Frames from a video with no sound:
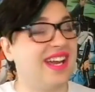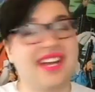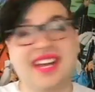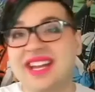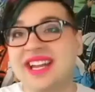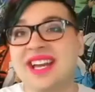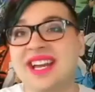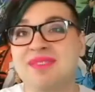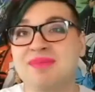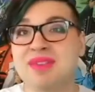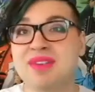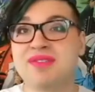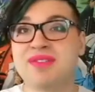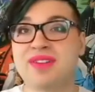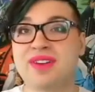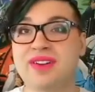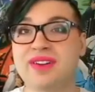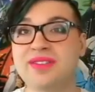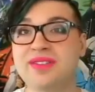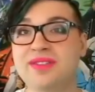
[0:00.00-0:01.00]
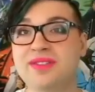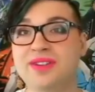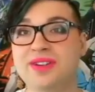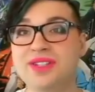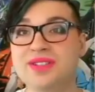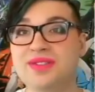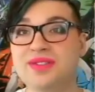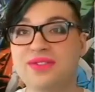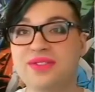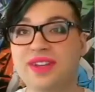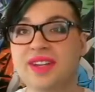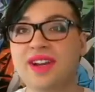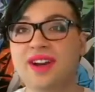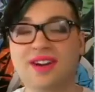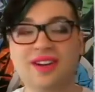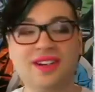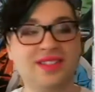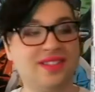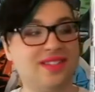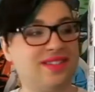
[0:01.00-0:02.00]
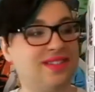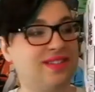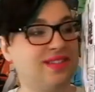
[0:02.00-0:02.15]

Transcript: I have my very first Figuarts